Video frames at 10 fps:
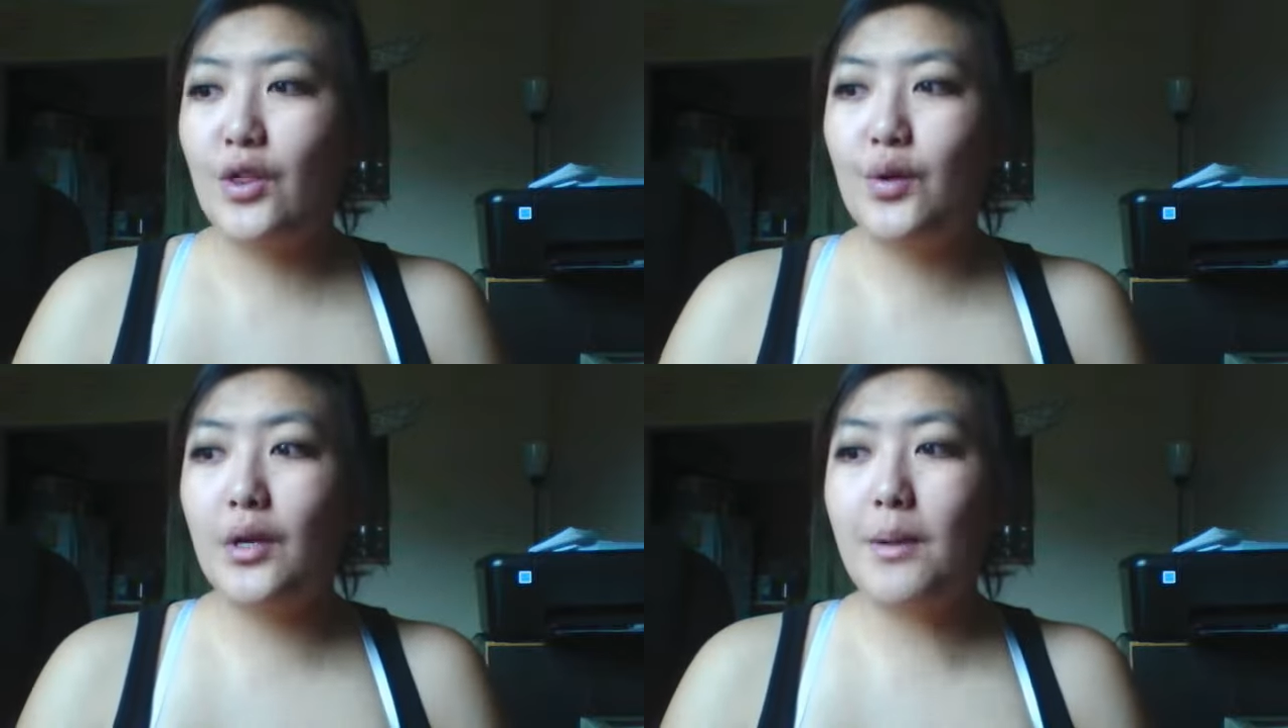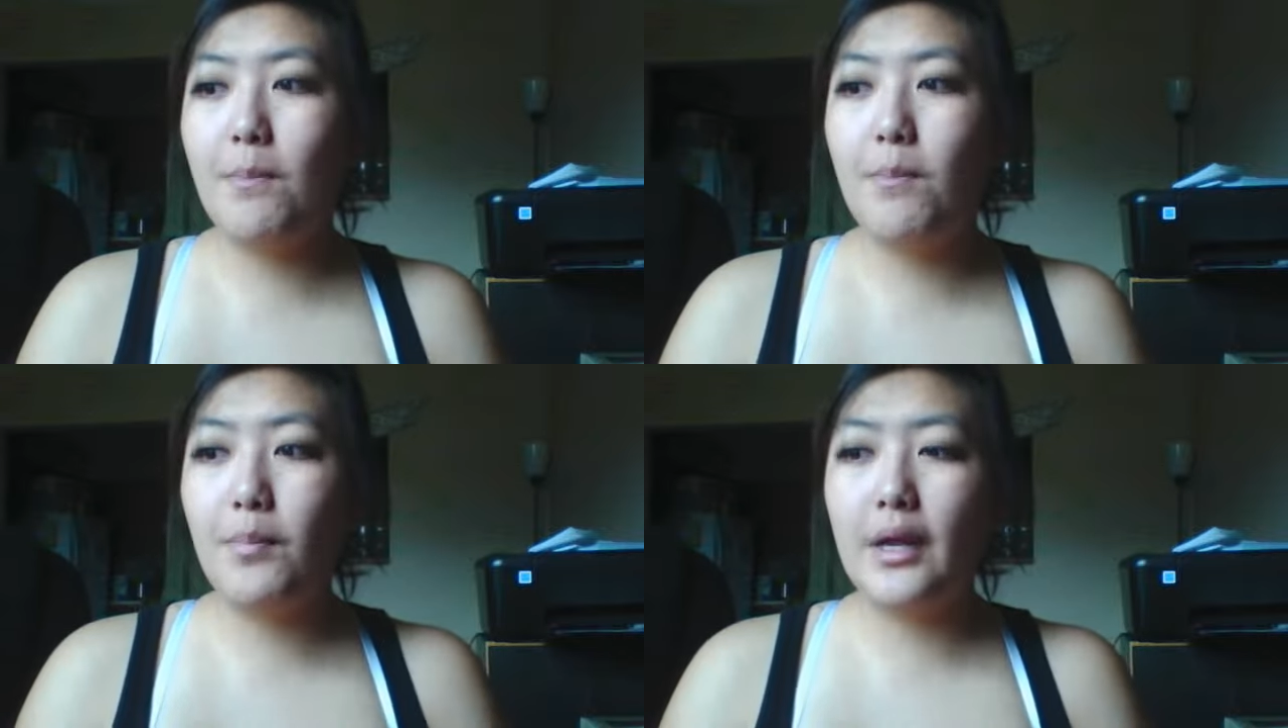
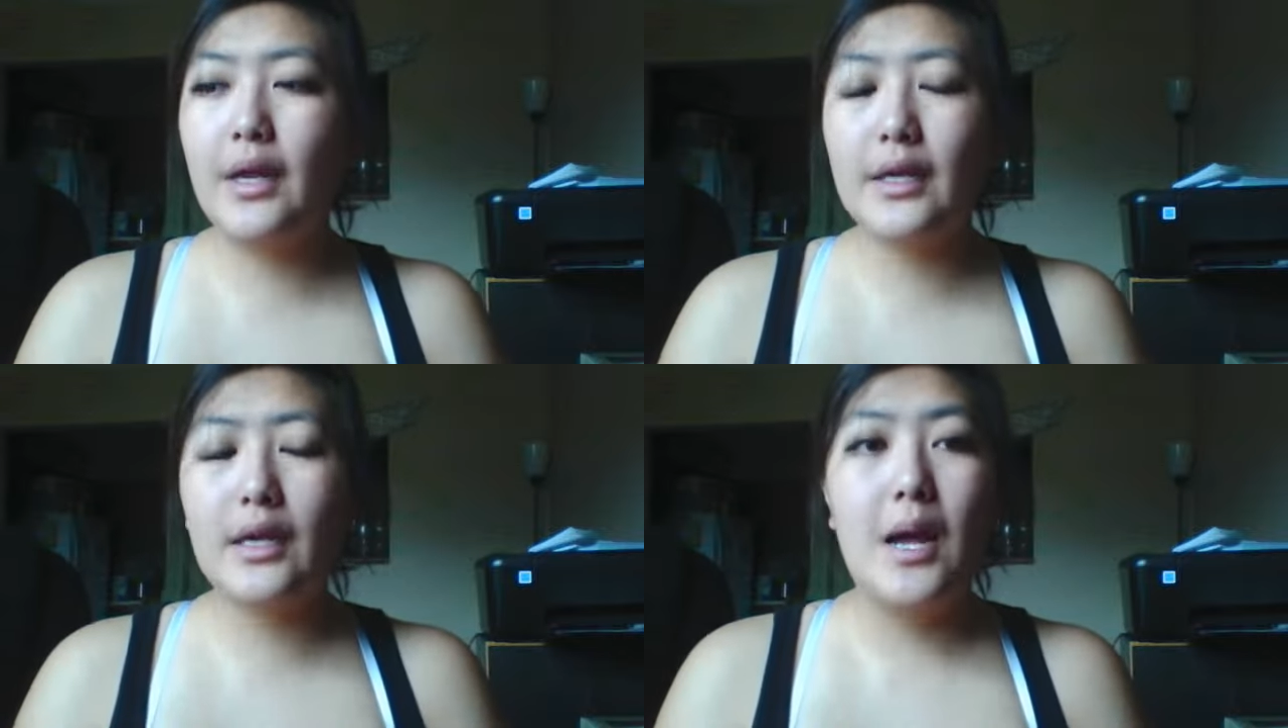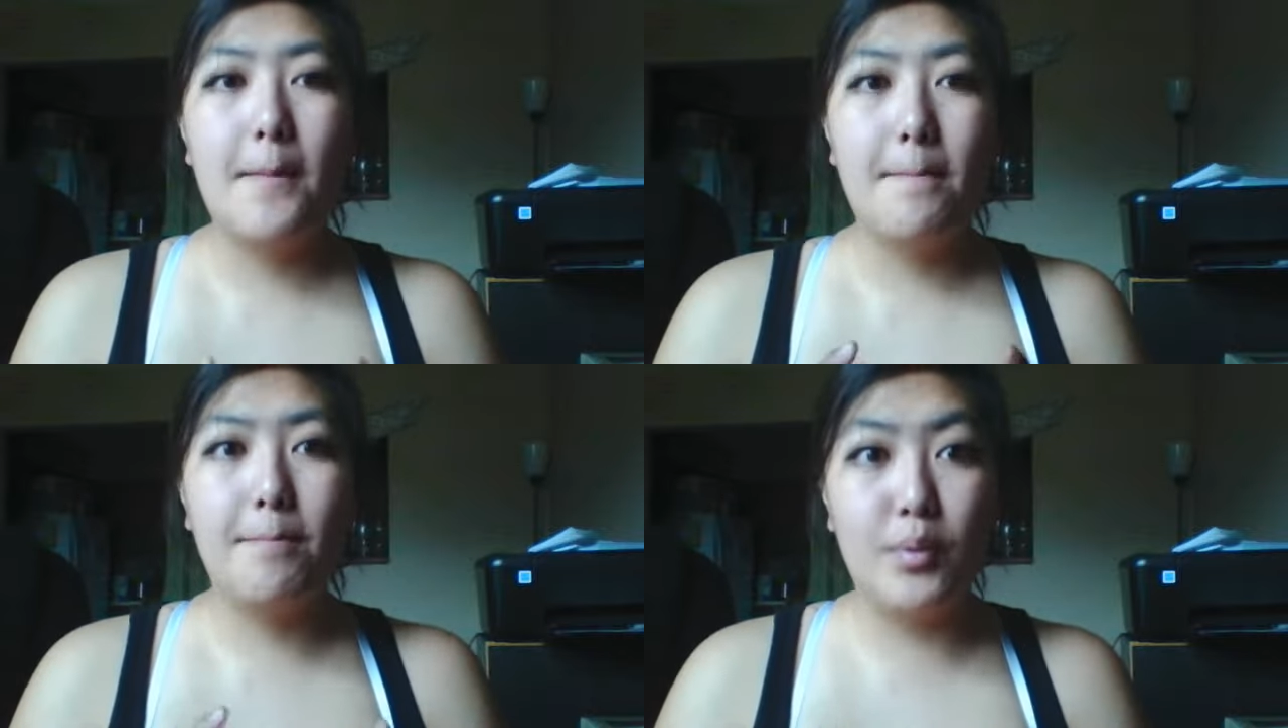three big
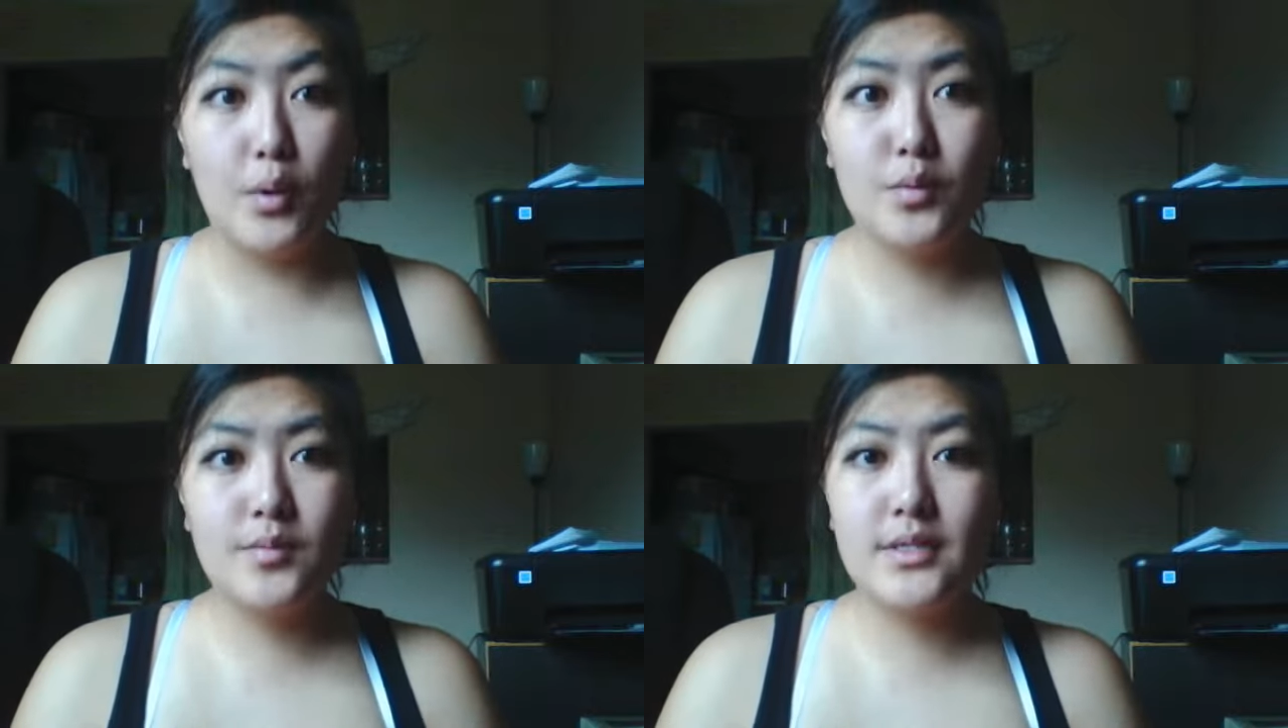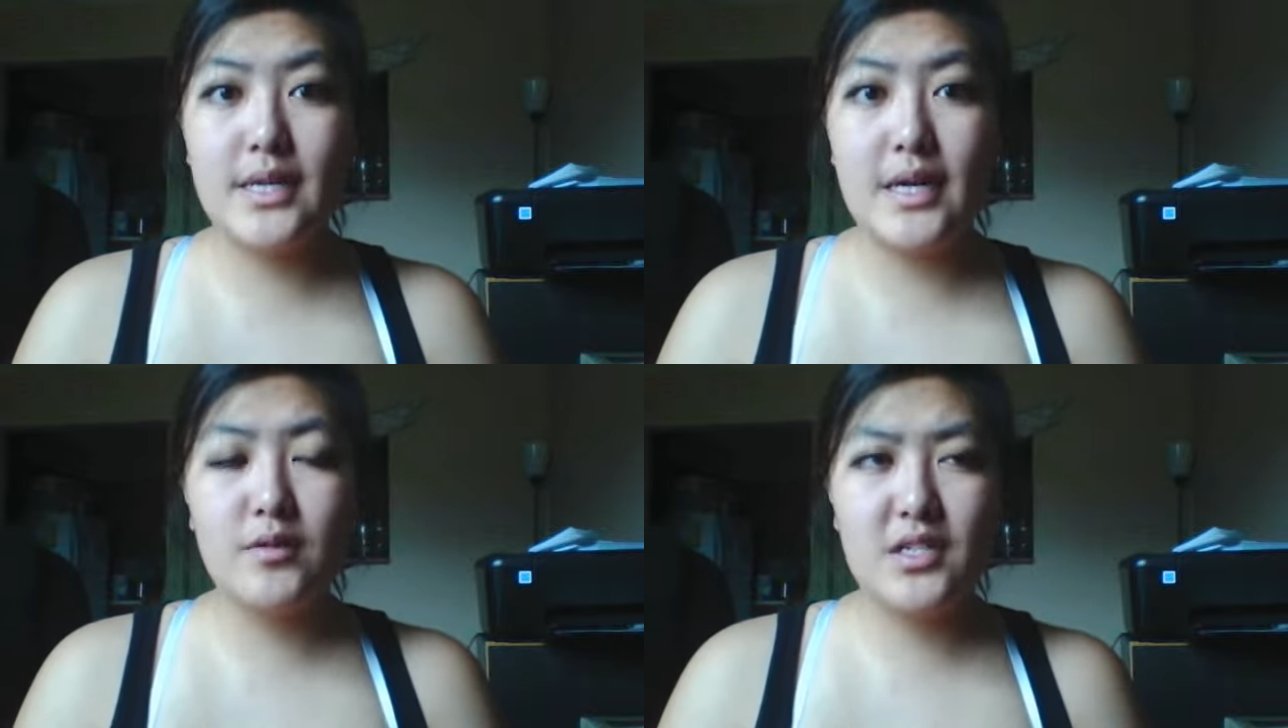booms
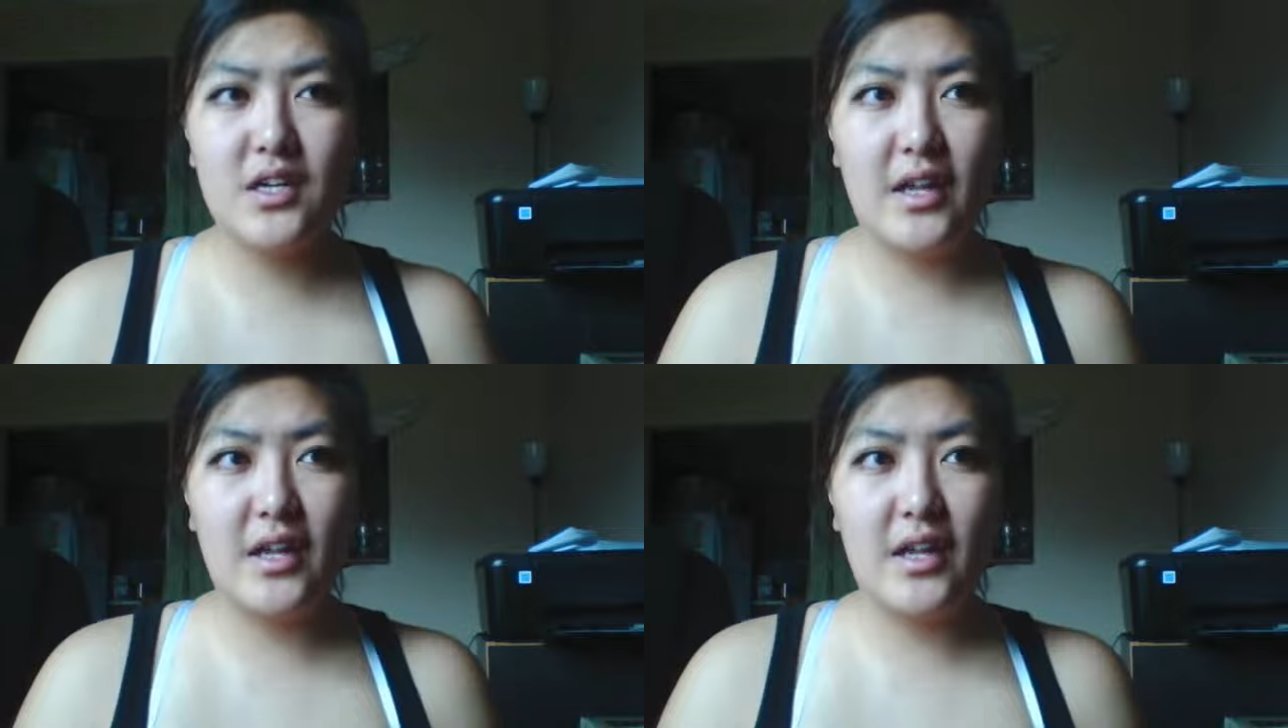downstairs,